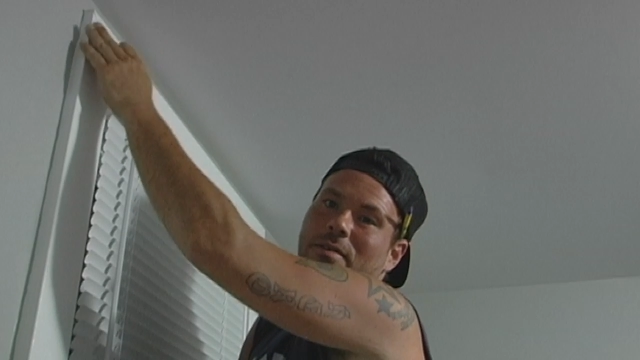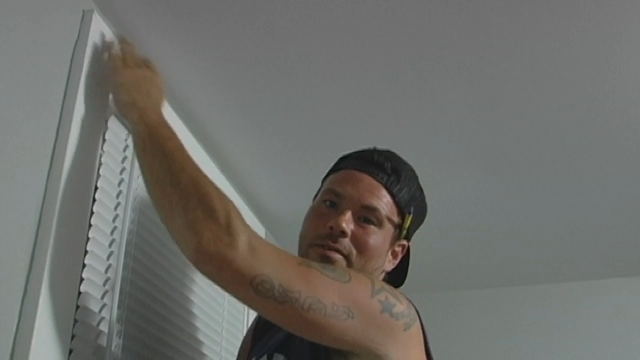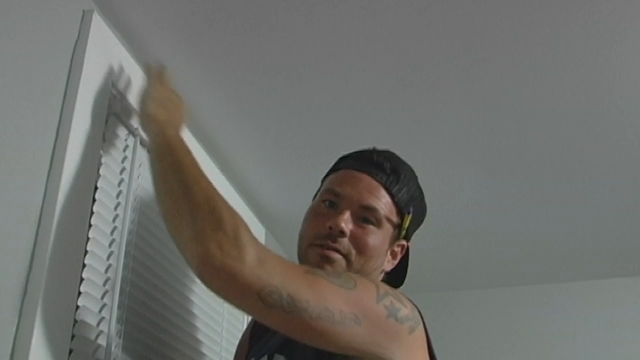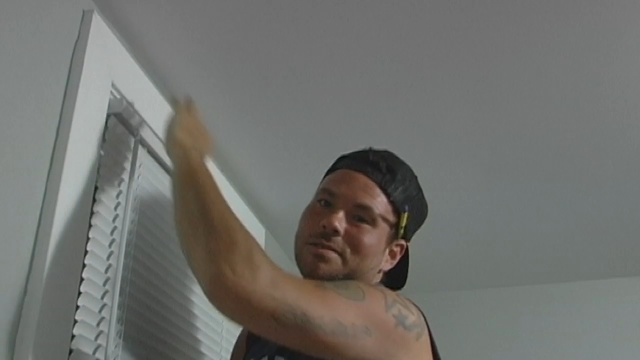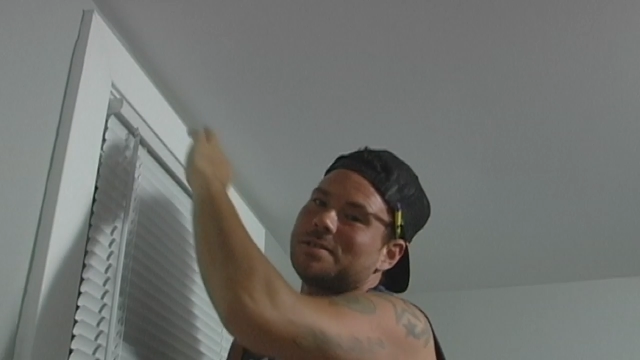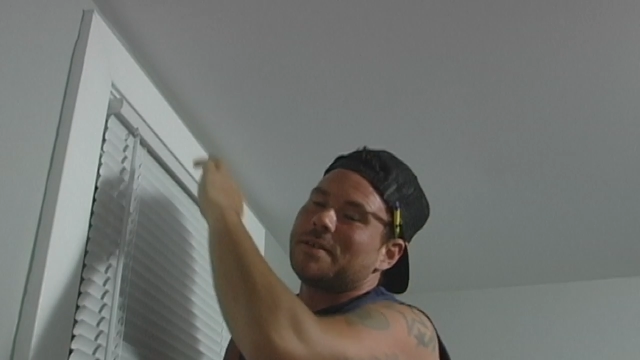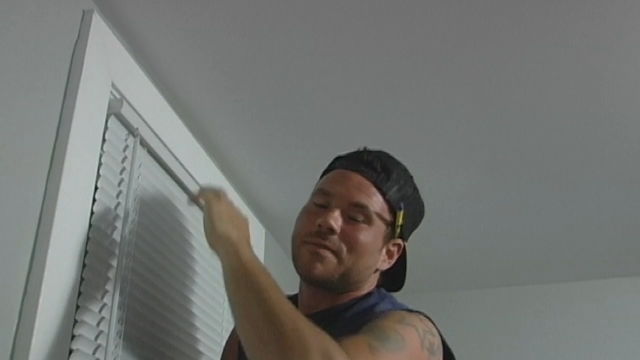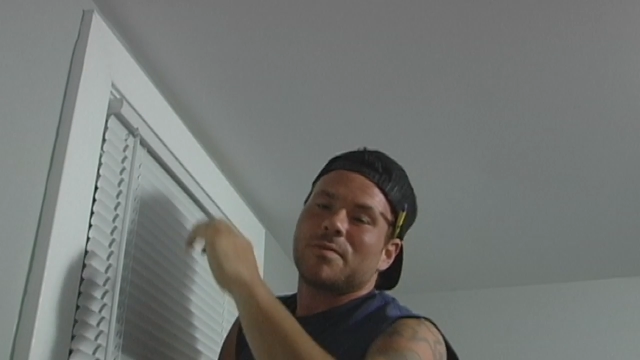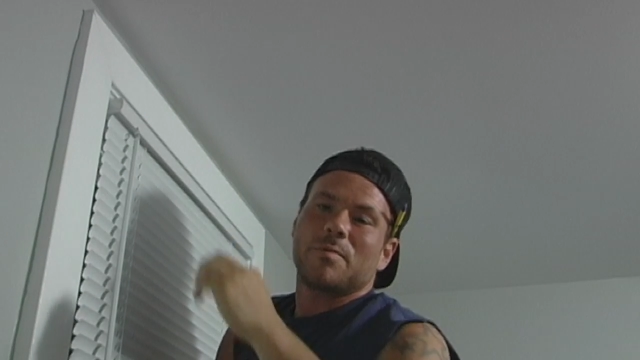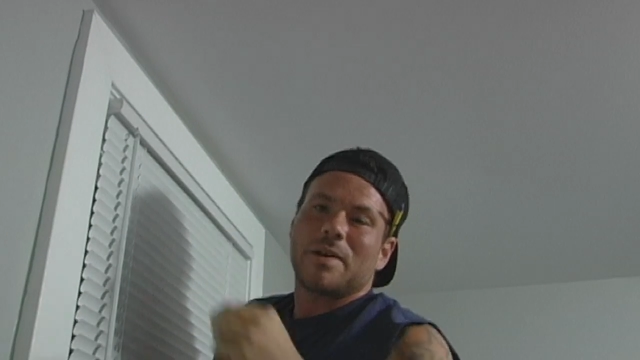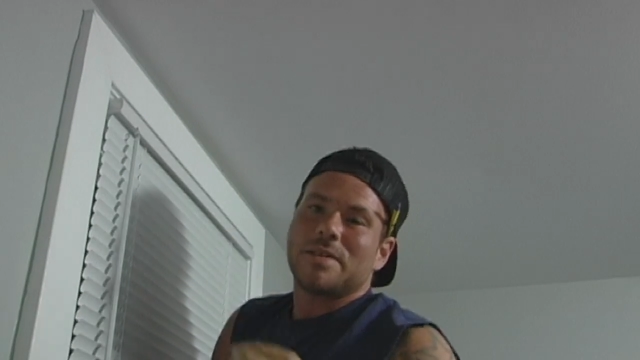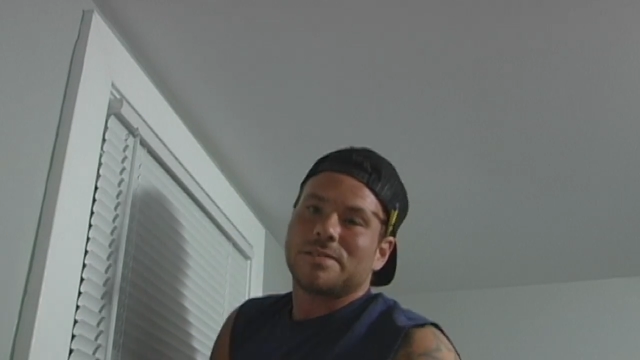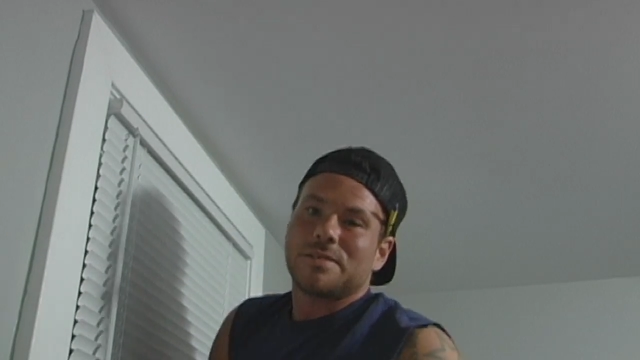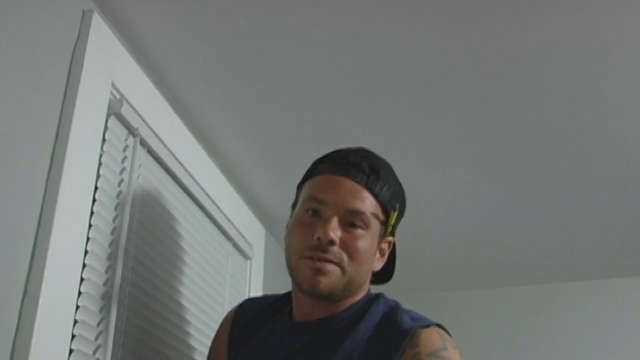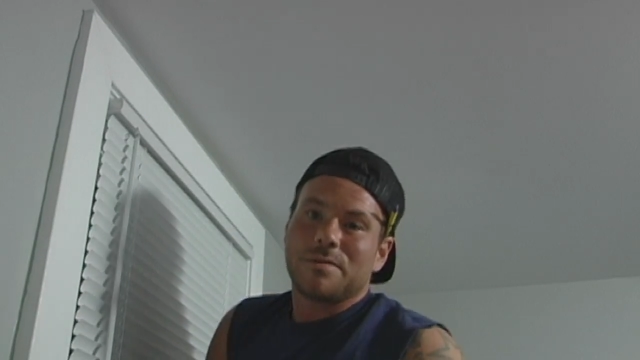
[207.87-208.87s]
There's different
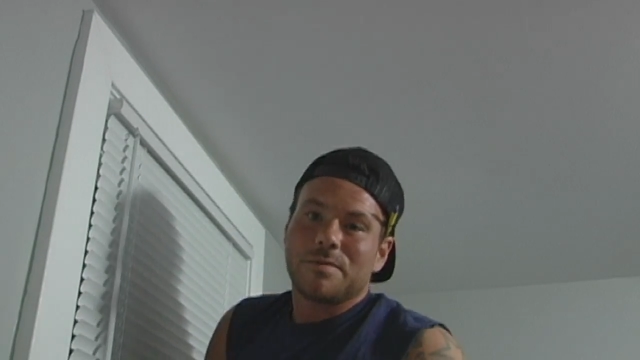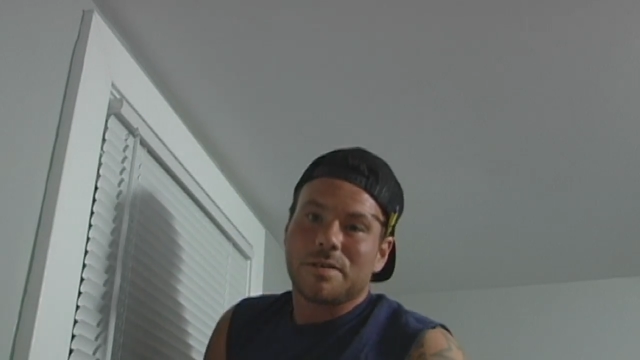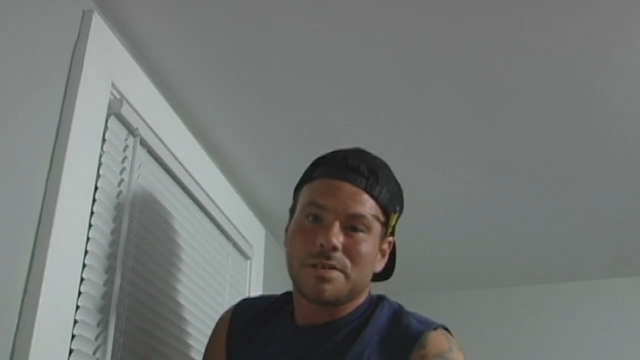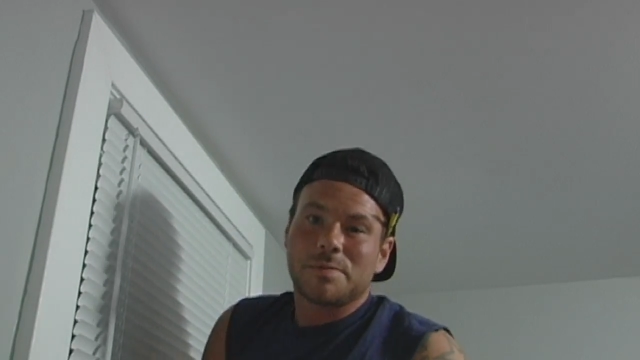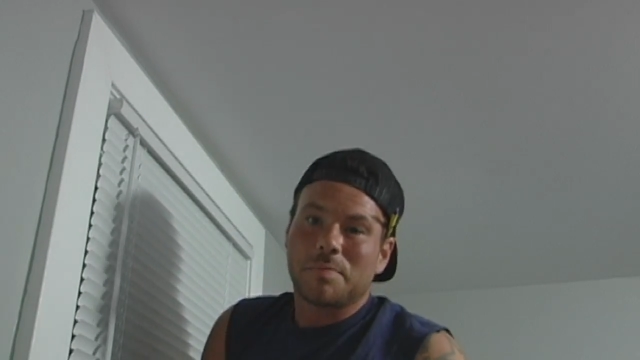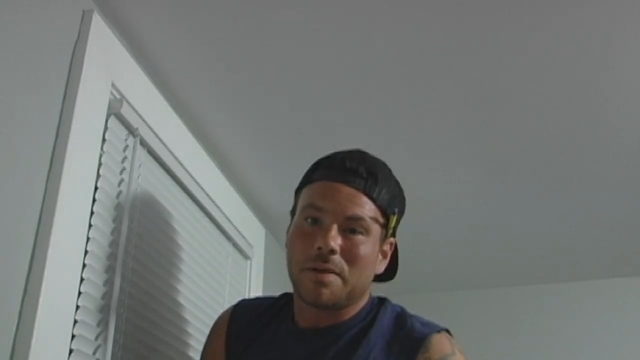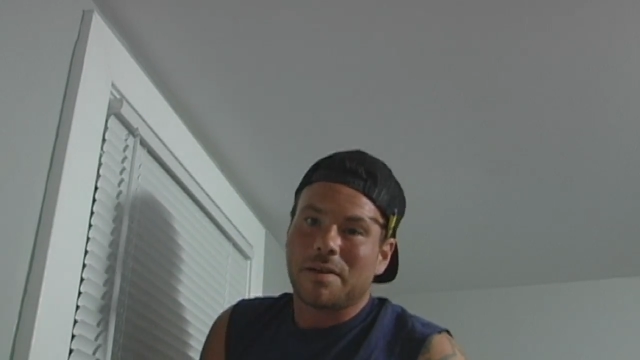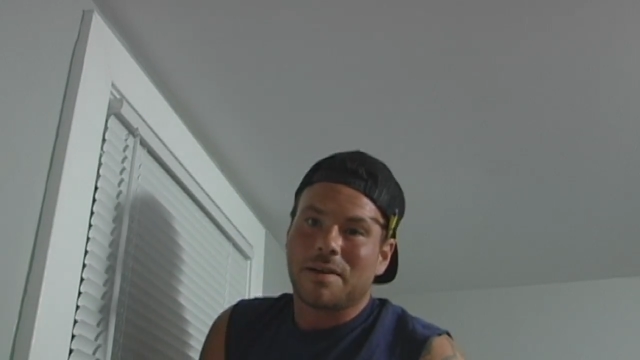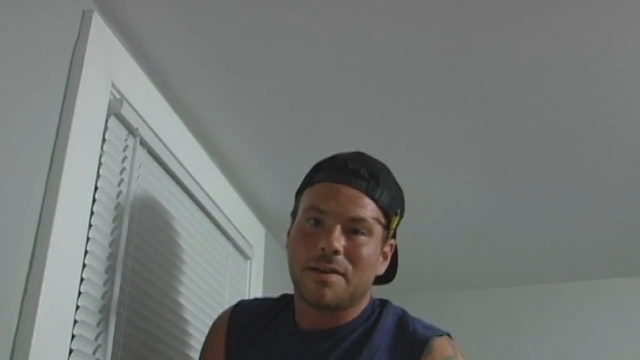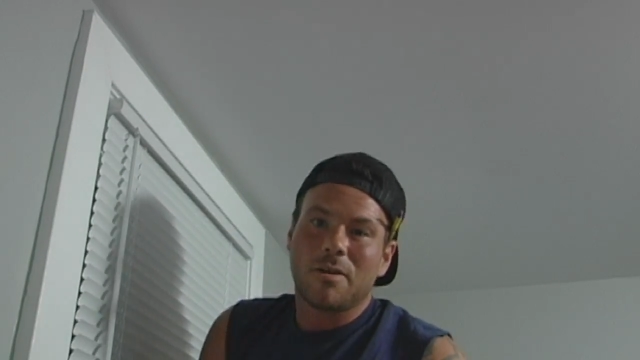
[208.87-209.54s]
ways to do this, but I